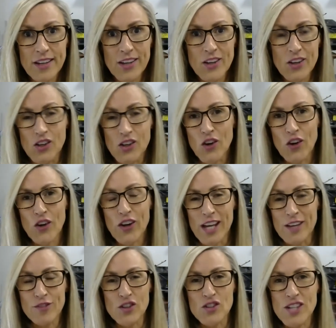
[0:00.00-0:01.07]
you know,
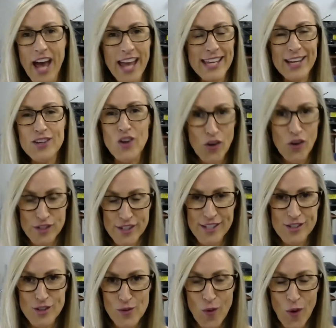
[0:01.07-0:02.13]
if you're taking notes
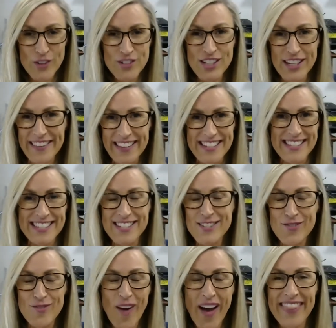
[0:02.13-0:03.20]
as you're watching this,
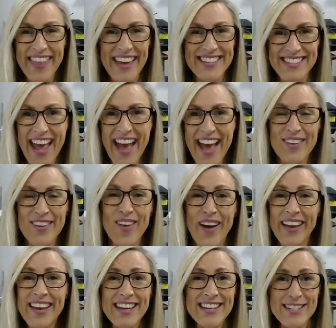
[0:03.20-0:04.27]
just write that down. Like,
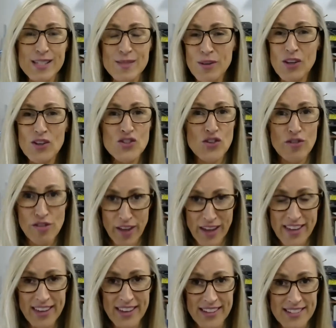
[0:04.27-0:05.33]
just because you
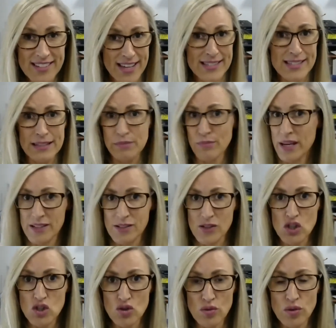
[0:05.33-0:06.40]
think it doesn't mean
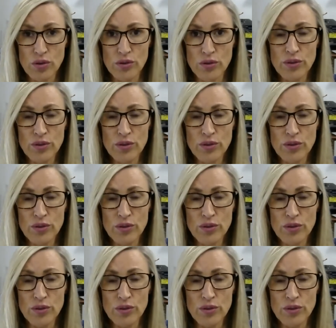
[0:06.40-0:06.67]
it's true.